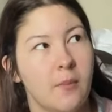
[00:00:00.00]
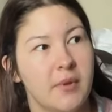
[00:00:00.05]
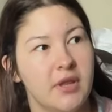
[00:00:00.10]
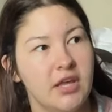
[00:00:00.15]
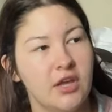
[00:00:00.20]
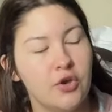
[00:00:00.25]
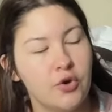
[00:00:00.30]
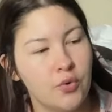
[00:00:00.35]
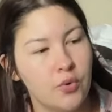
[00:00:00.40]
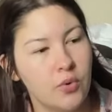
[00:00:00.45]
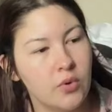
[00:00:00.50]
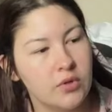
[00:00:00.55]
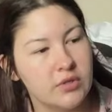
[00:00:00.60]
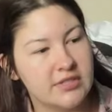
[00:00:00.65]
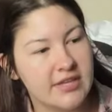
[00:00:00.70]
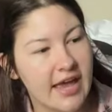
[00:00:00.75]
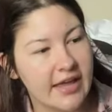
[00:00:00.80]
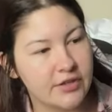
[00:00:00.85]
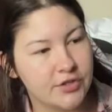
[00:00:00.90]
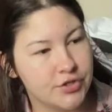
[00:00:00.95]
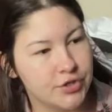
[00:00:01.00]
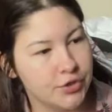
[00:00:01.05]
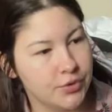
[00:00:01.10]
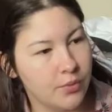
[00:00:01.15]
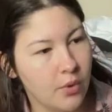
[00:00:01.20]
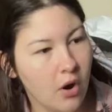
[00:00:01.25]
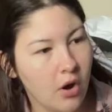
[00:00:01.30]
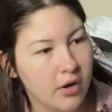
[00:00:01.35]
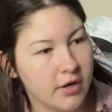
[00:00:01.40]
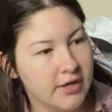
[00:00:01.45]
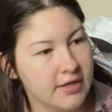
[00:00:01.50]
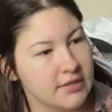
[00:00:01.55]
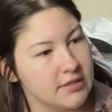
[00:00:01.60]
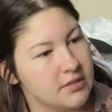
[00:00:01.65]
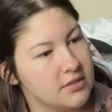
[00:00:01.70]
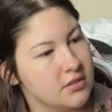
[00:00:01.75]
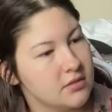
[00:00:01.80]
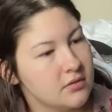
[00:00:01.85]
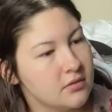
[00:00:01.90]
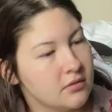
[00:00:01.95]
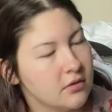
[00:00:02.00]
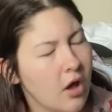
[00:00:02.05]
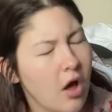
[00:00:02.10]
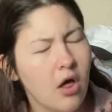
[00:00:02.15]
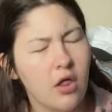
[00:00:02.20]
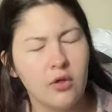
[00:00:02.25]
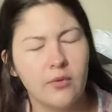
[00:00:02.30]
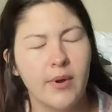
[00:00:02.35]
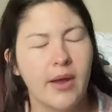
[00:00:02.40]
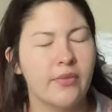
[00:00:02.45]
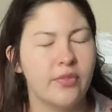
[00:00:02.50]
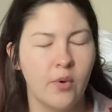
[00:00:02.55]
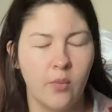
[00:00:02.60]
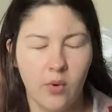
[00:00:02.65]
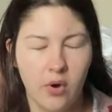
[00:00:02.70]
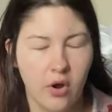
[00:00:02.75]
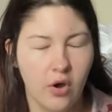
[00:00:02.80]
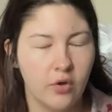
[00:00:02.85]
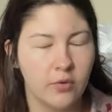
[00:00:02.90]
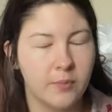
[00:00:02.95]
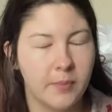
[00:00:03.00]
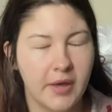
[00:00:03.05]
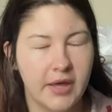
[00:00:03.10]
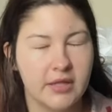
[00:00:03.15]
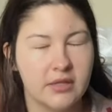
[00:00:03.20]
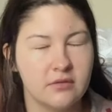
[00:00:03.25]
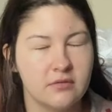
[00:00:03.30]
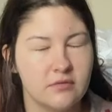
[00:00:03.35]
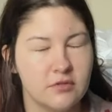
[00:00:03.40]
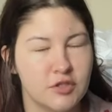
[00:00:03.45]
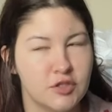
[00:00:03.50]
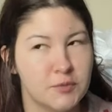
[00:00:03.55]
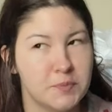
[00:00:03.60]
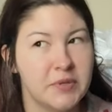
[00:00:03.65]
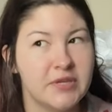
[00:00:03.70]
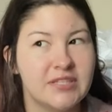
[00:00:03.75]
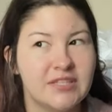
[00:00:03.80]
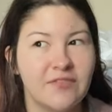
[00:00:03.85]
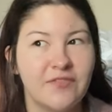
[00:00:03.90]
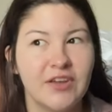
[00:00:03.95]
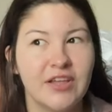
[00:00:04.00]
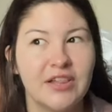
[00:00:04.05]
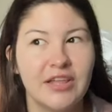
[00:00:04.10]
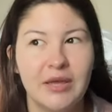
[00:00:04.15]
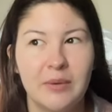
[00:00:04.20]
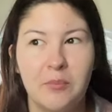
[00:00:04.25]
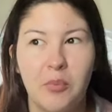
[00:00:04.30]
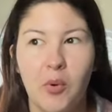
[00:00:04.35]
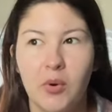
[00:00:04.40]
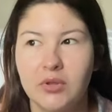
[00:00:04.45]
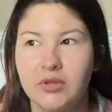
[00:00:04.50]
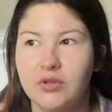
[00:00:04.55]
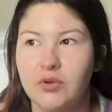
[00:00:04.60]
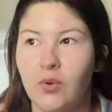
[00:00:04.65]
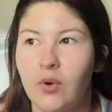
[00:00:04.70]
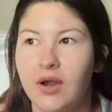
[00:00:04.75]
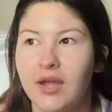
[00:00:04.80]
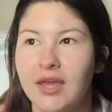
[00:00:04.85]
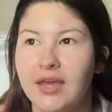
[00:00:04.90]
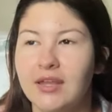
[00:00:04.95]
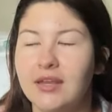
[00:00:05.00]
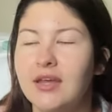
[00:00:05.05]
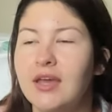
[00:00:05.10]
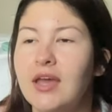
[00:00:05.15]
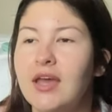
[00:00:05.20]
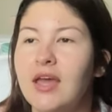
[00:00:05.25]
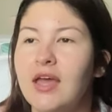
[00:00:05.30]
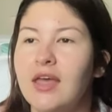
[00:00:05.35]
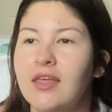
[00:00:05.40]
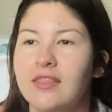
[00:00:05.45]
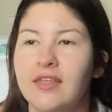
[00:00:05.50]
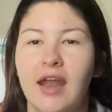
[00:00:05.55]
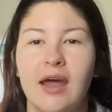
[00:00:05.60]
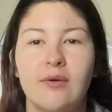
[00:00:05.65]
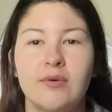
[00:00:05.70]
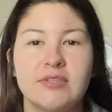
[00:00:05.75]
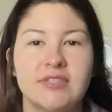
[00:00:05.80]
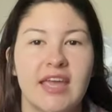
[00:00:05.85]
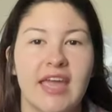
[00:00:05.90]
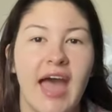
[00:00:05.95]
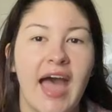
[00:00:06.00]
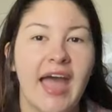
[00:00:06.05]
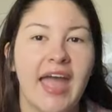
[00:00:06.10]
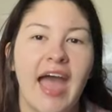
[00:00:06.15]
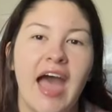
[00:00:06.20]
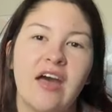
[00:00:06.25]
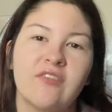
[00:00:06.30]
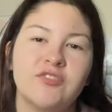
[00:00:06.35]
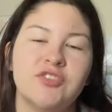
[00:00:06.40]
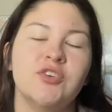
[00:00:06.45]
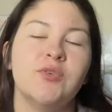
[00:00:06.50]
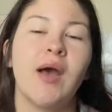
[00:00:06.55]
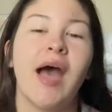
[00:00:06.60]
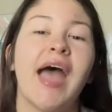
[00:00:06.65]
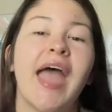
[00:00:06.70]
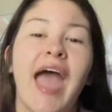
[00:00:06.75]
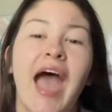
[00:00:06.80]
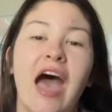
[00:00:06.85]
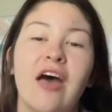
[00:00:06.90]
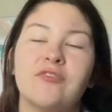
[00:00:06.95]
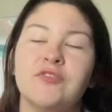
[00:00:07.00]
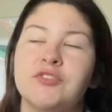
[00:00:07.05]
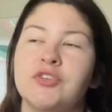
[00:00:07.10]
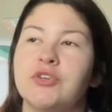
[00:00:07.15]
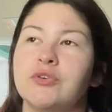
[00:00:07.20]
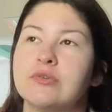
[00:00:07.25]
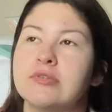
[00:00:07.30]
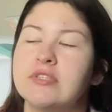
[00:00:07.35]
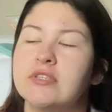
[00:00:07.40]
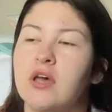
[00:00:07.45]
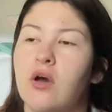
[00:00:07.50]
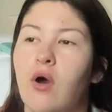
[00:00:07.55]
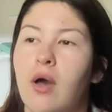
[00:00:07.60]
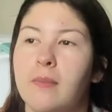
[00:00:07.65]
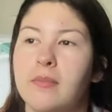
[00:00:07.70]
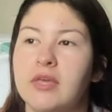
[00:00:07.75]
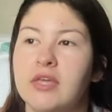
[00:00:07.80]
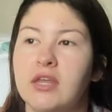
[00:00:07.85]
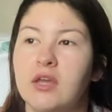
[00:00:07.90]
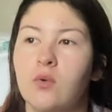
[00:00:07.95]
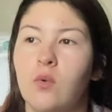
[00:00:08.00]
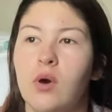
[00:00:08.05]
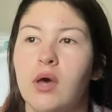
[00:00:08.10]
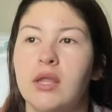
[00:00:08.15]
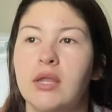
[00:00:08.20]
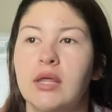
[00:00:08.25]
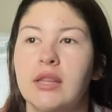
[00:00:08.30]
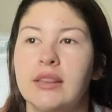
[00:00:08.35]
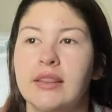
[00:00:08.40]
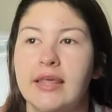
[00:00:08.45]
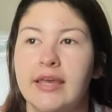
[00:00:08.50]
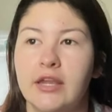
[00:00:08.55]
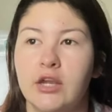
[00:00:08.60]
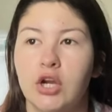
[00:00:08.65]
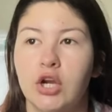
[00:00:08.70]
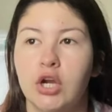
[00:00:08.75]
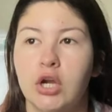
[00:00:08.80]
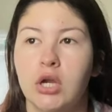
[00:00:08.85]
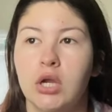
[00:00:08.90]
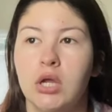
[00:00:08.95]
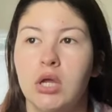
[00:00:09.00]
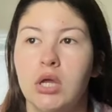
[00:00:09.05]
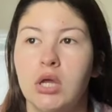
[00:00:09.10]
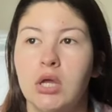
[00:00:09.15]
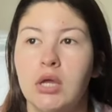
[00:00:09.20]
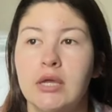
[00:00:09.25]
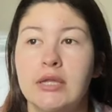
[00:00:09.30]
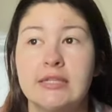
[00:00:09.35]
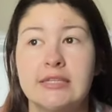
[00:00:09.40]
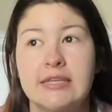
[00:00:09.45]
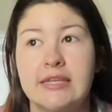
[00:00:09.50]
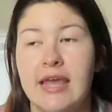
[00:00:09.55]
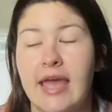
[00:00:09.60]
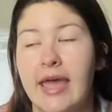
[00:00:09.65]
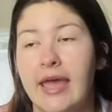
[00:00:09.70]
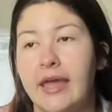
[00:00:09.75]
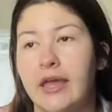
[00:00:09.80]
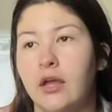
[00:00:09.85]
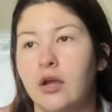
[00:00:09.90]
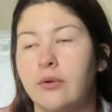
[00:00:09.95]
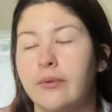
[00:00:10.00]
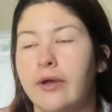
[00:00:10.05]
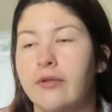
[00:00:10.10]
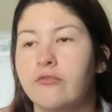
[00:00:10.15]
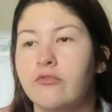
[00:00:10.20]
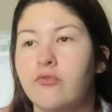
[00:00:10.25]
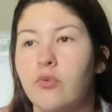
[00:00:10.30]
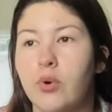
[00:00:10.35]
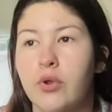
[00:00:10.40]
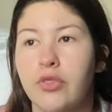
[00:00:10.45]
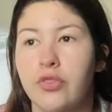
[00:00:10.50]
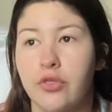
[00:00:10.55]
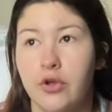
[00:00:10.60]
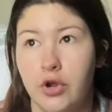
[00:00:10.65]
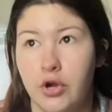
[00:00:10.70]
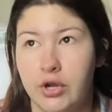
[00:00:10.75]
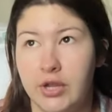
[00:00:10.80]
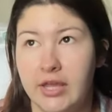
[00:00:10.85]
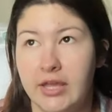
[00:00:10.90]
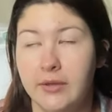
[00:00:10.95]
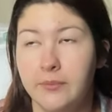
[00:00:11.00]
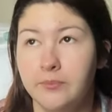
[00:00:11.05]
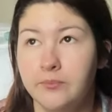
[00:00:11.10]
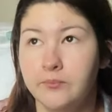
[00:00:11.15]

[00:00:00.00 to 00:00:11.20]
many cool tattoo artists all around the world, but specifically in Portland, Oregon, that I was like, I have to. So I'm getting one later today around 4:30,